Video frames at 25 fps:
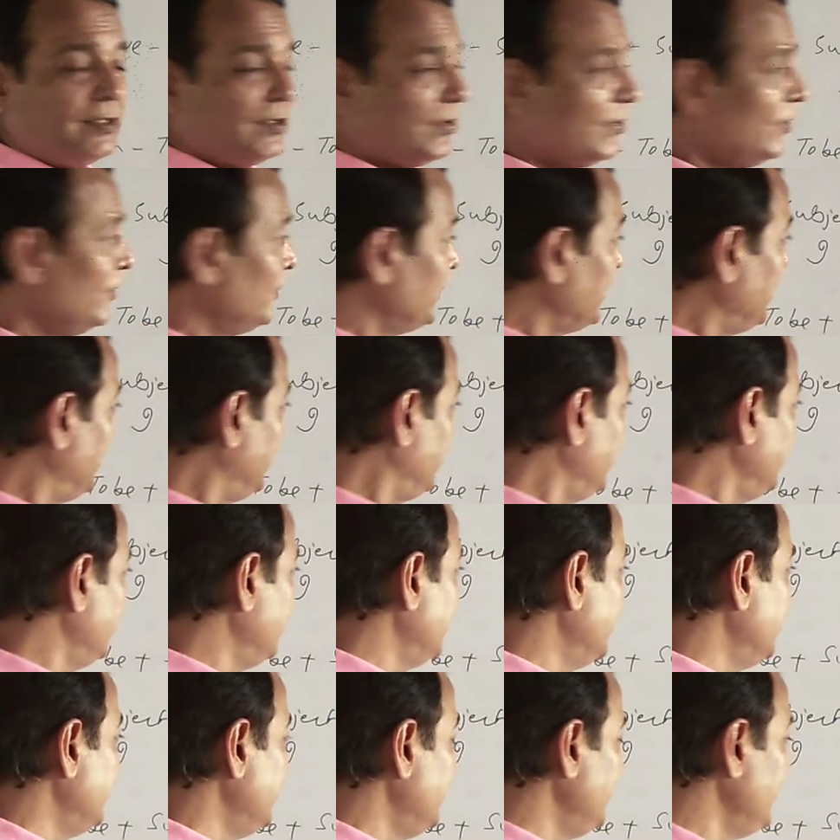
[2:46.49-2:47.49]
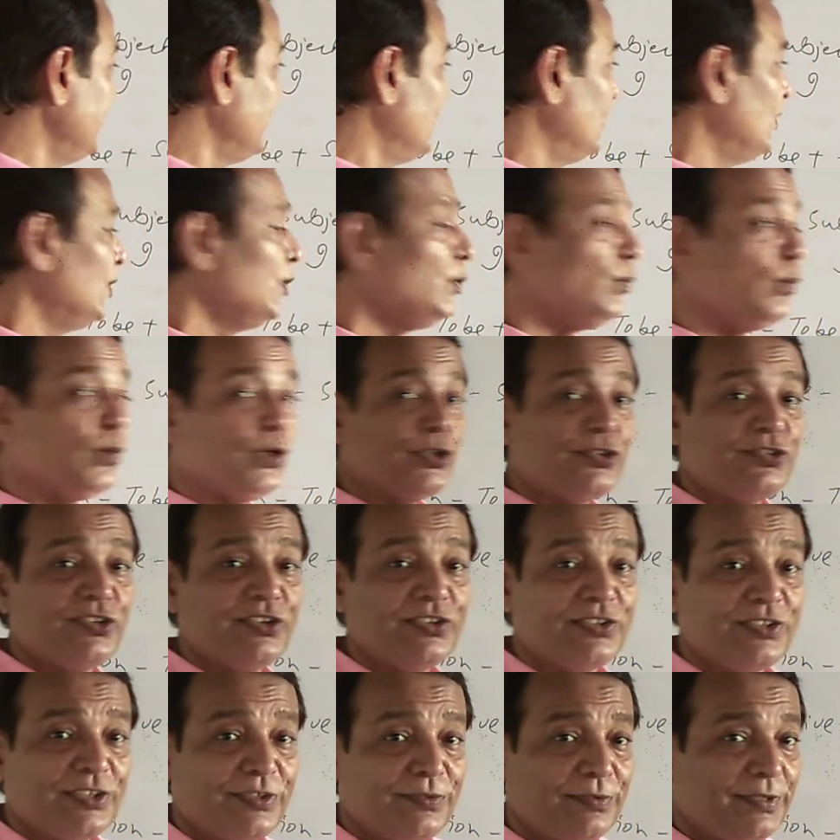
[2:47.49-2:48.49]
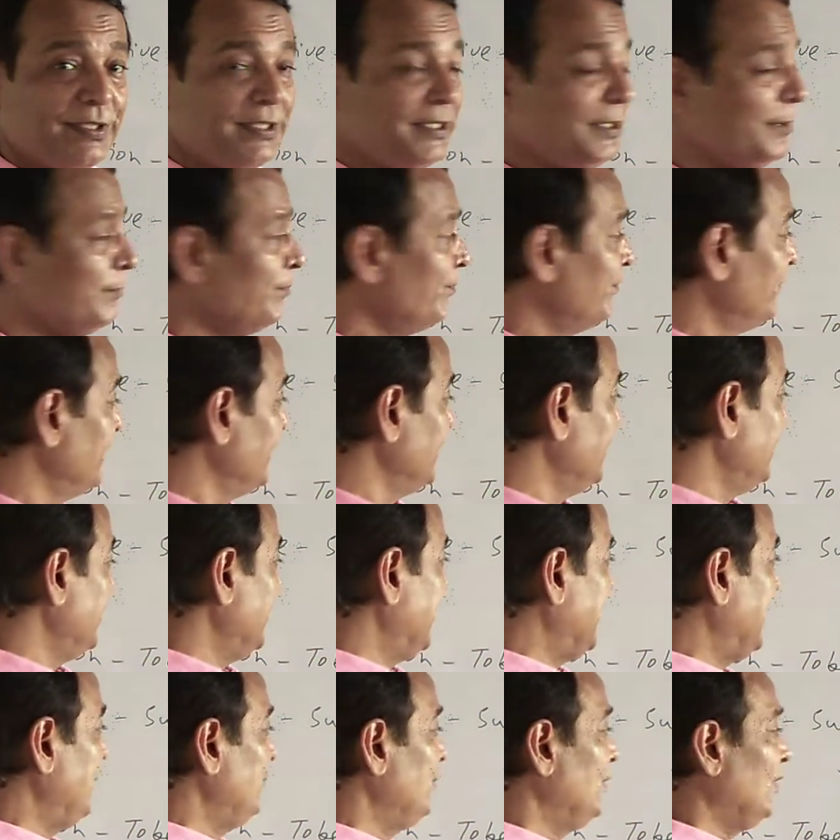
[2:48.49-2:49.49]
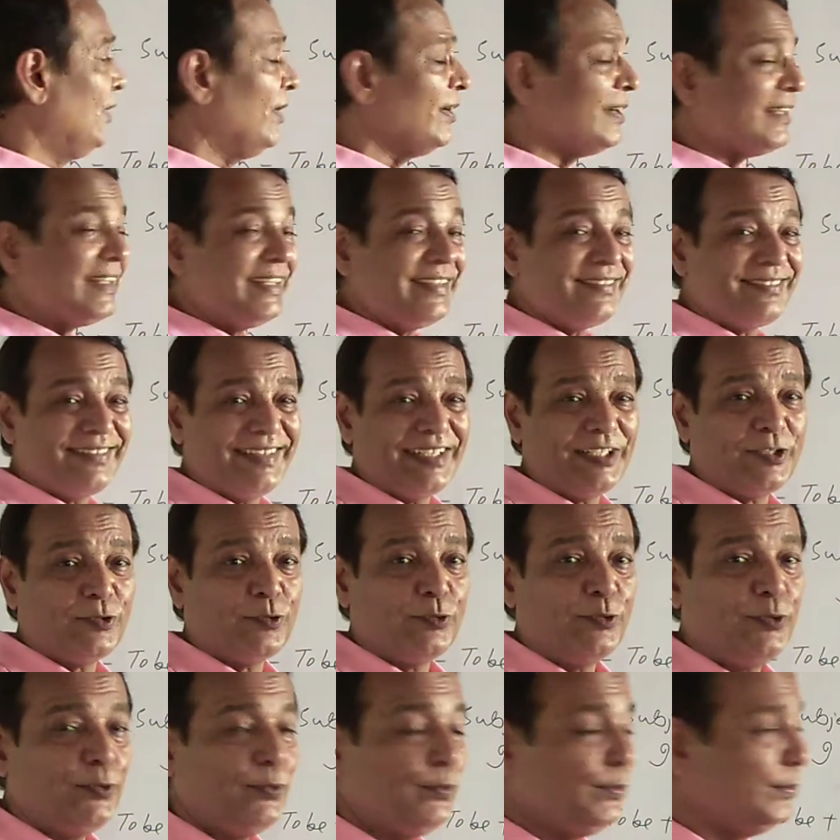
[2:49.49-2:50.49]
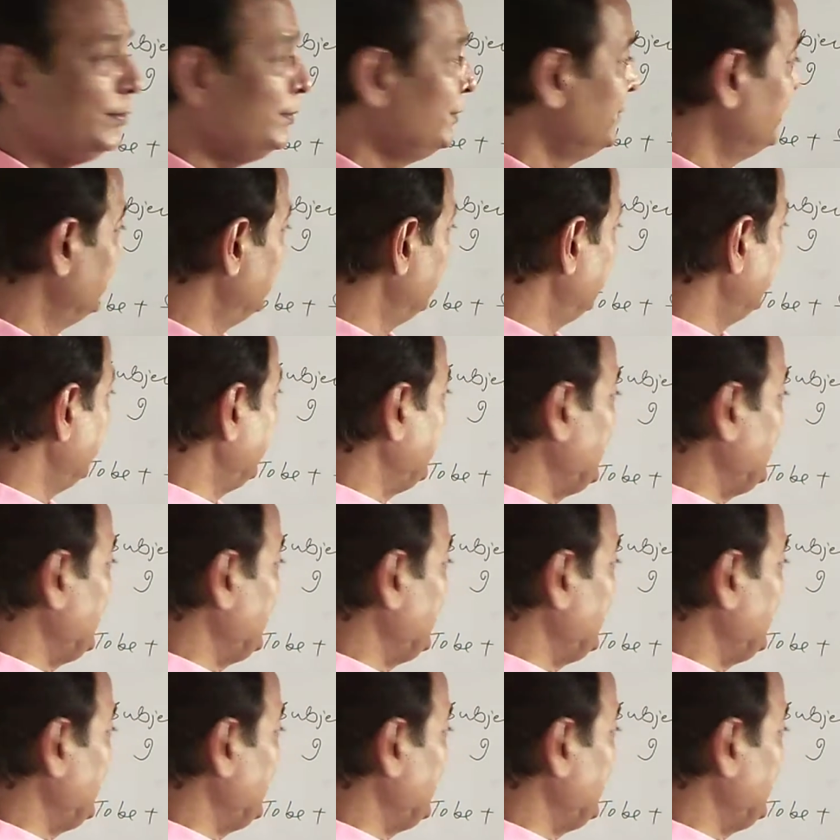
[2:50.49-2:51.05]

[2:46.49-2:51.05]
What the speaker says: Or okay, he is not watching TV. I am not listening to you.